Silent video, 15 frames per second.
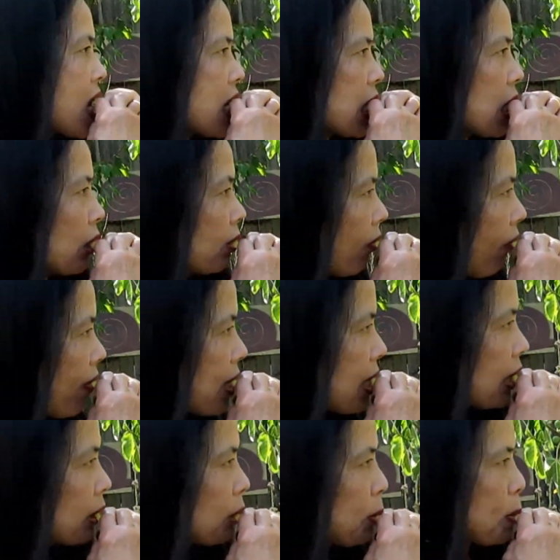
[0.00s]
doesn't eat
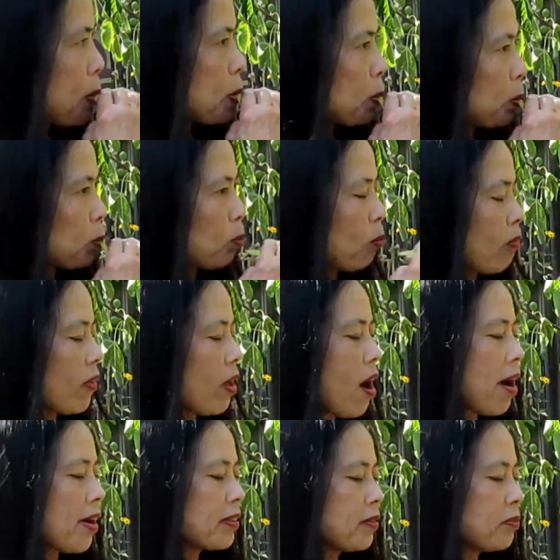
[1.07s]
the skins. I eat the
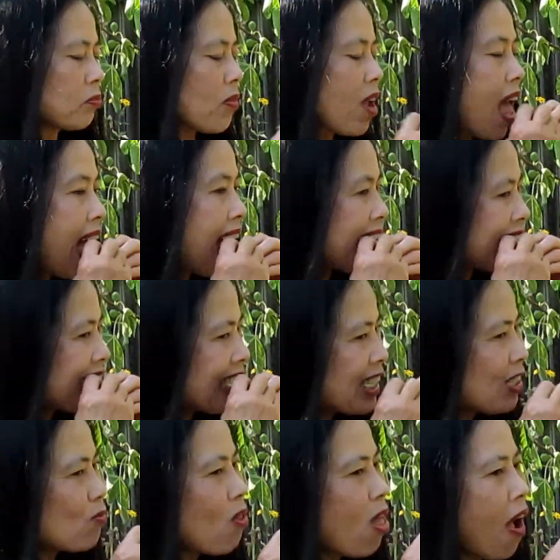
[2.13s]
skins.
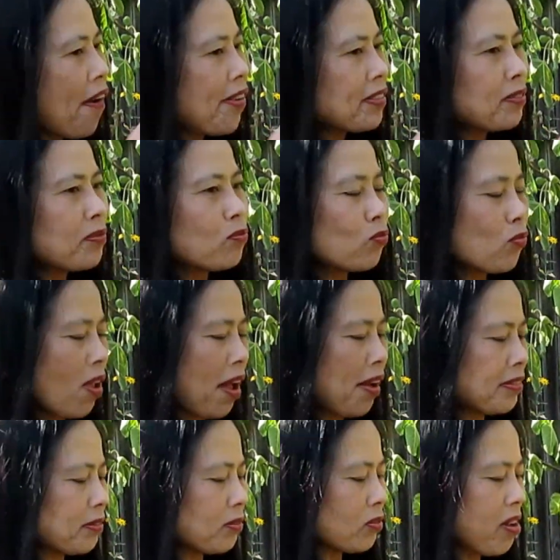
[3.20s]
Oh,
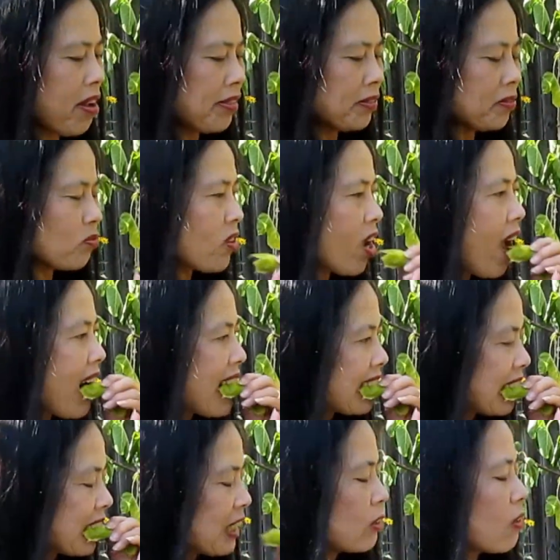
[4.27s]
you do eat the skin?
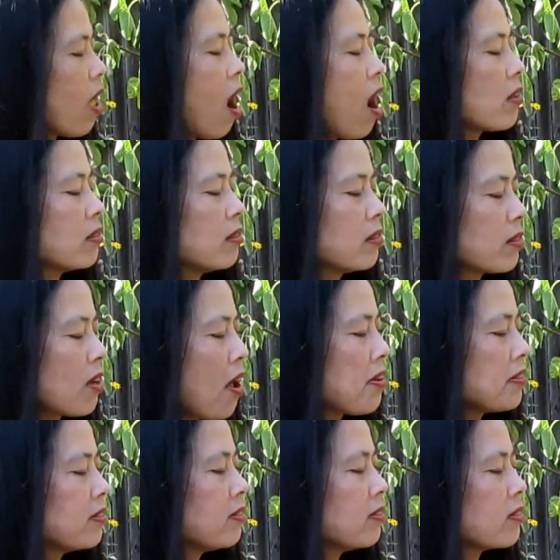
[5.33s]

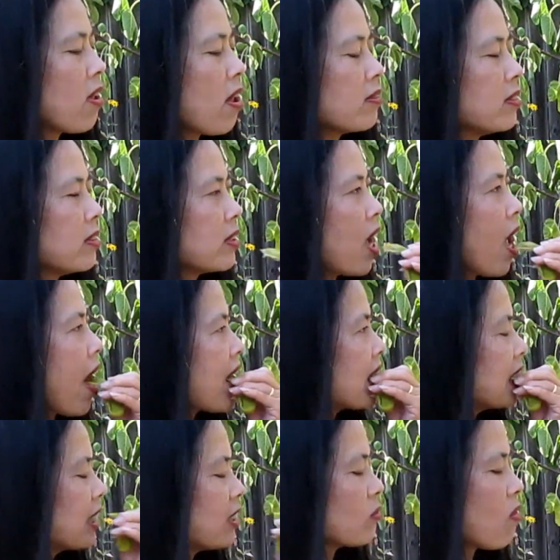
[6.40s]
I've seen you do it both
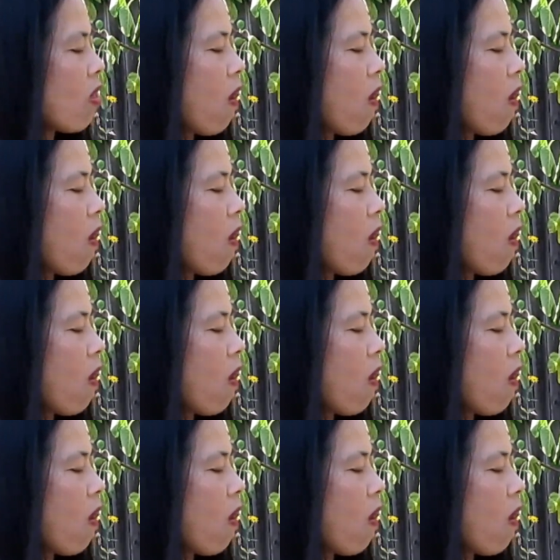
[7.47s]
ways.